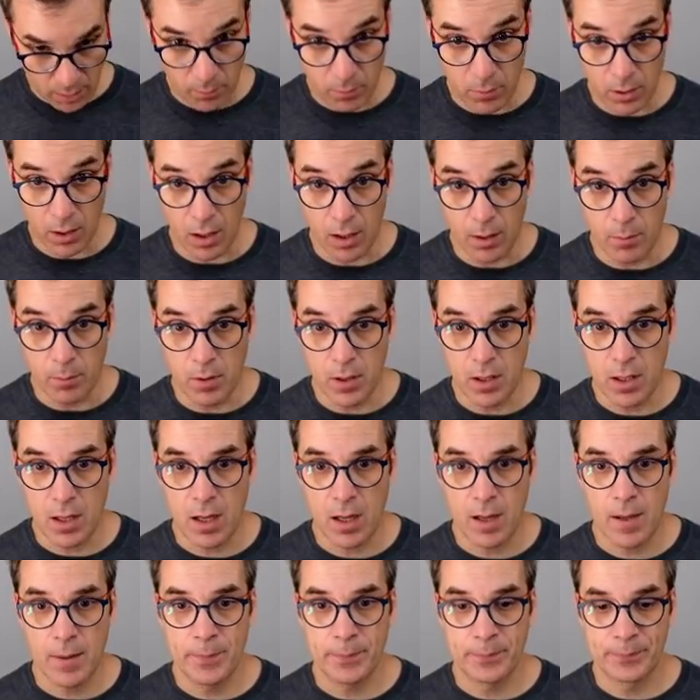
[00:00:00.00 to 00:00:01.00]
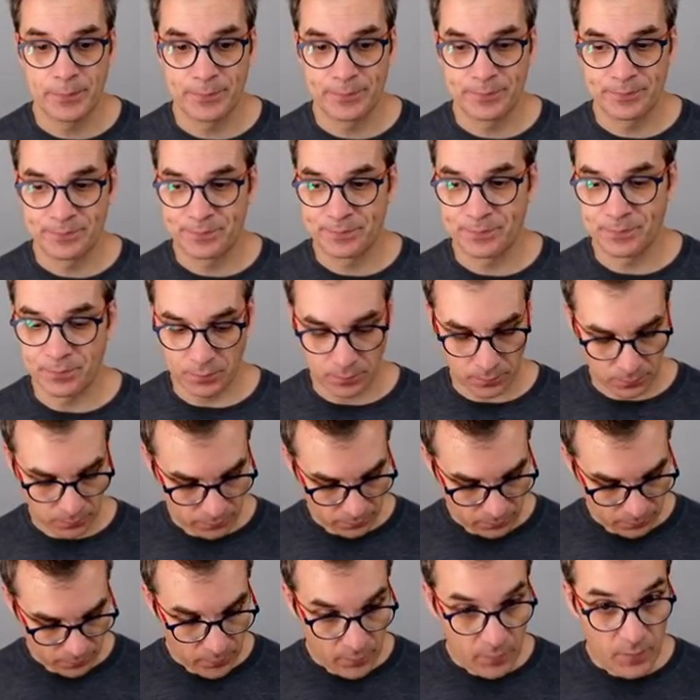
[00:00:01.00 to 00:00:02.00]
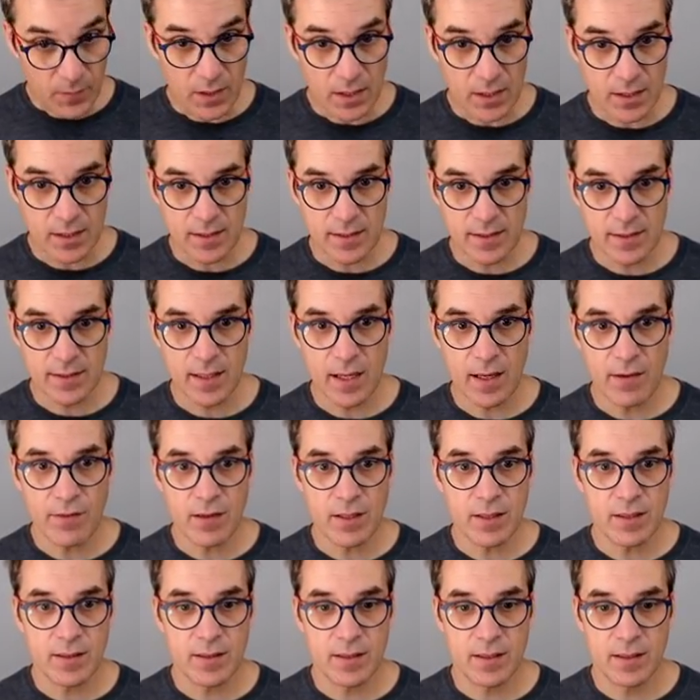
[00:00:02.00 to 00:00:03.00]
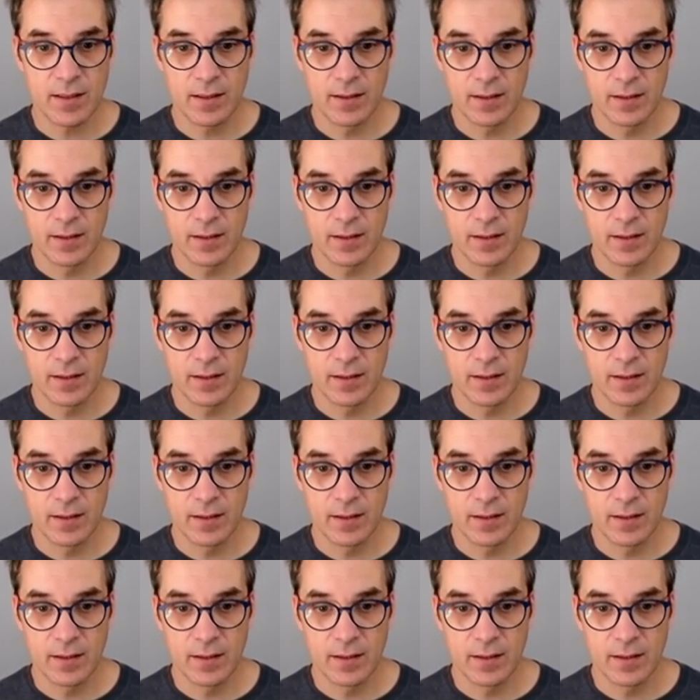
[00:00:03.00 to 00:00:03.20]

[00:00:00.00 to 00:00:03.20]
blah, blah. Save it.